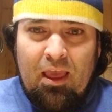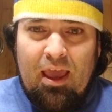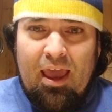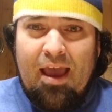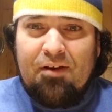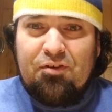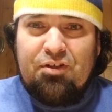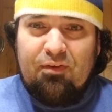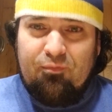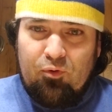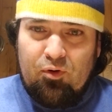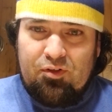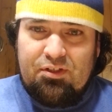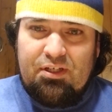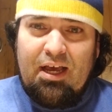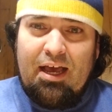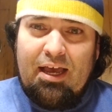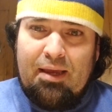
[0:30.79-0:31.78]
at
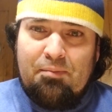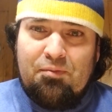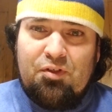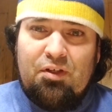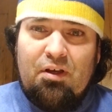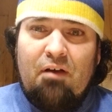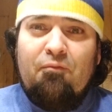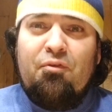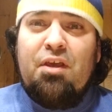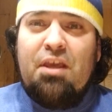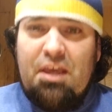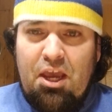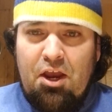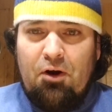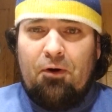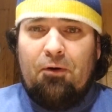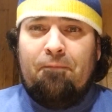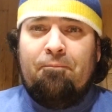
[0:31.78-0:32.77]
different times of the
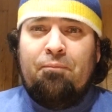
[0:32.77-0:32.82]
year.